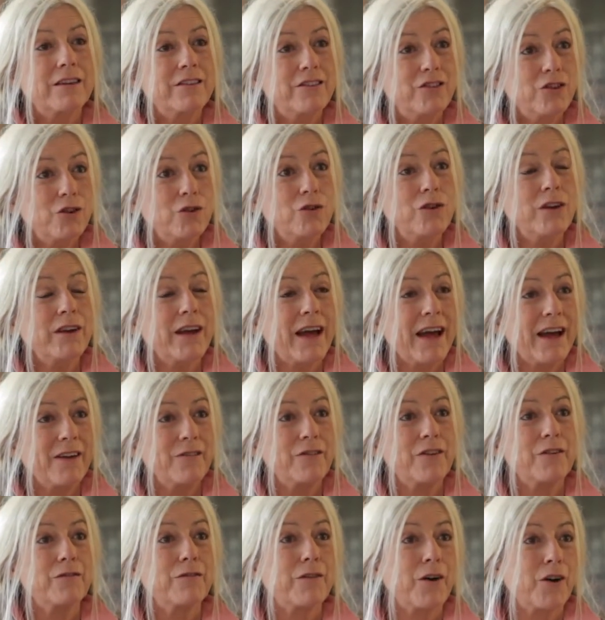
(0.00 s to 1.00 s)
Do you
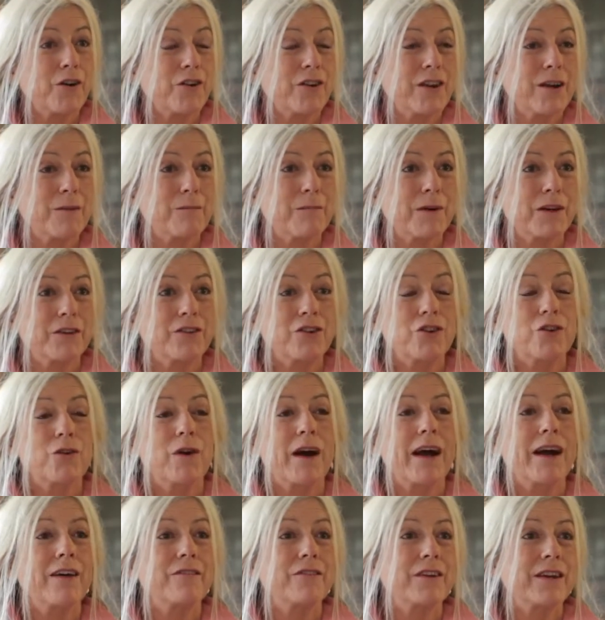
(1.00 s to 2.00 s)
have a phone number? Do you
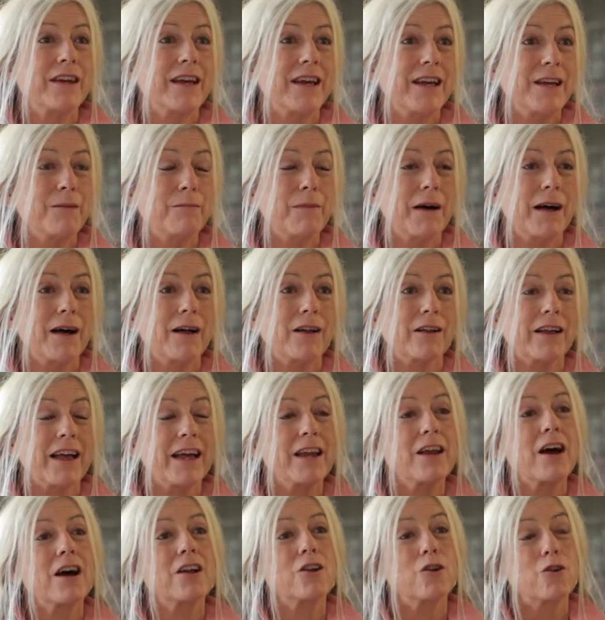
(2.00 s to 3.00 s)
have an email?
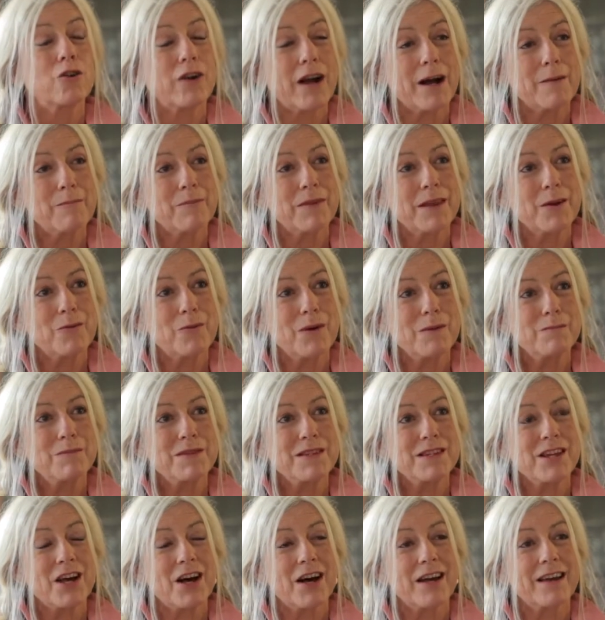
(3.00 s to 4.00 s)
Can I look up their
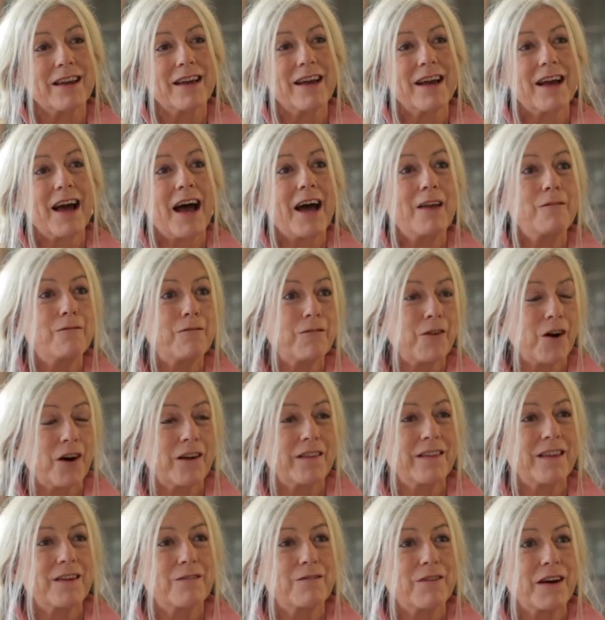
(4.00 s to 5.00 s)
website and
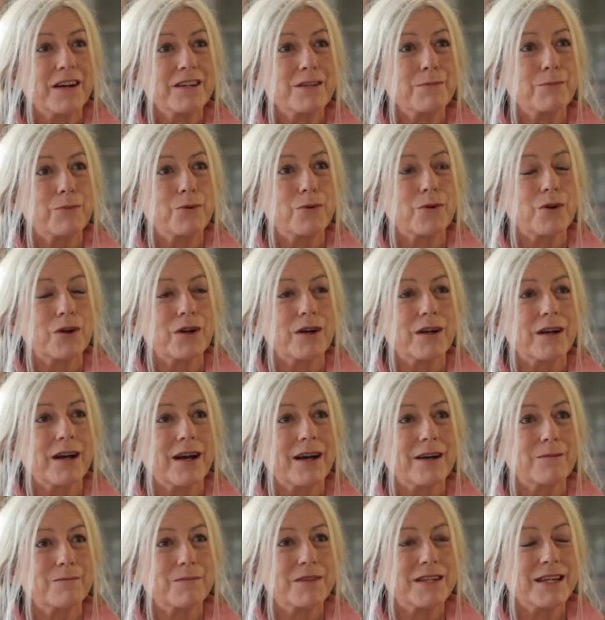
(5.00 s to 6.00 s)
find their Facebook
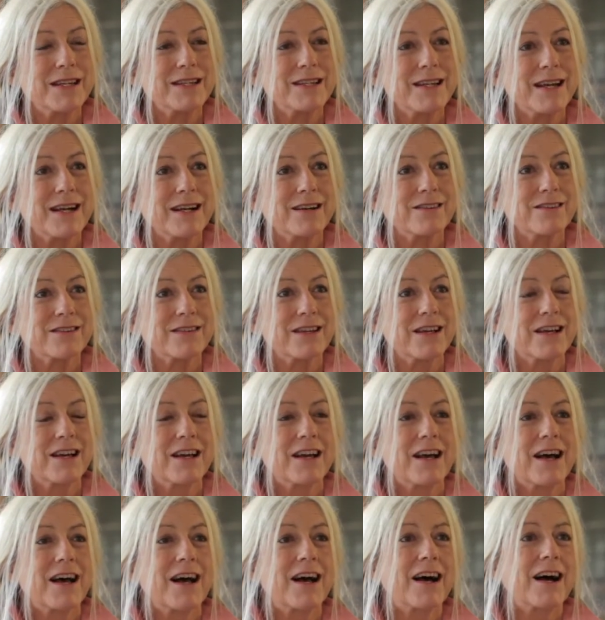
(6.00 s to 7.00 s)
details
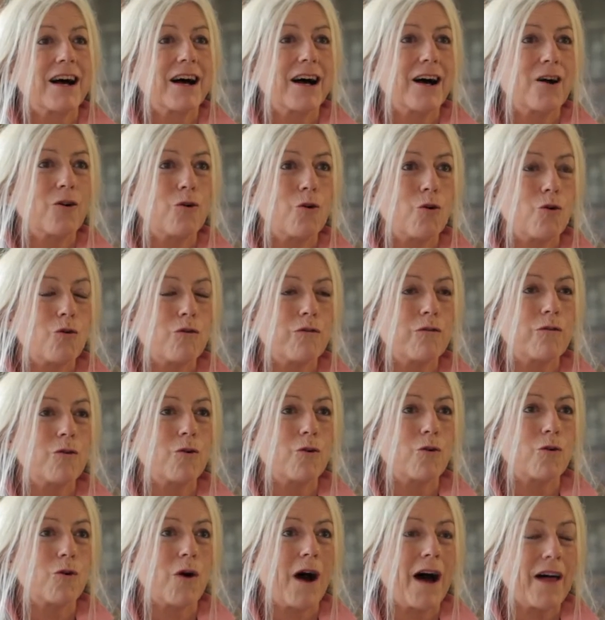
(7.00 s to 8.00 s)

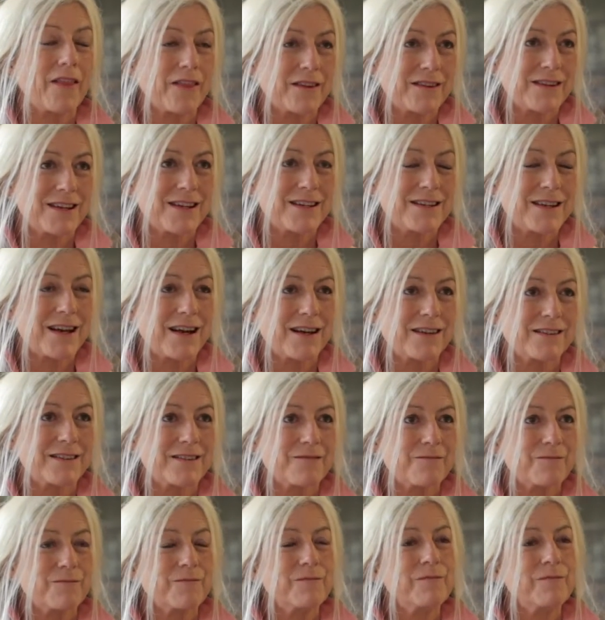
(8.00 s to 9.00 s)
or other details?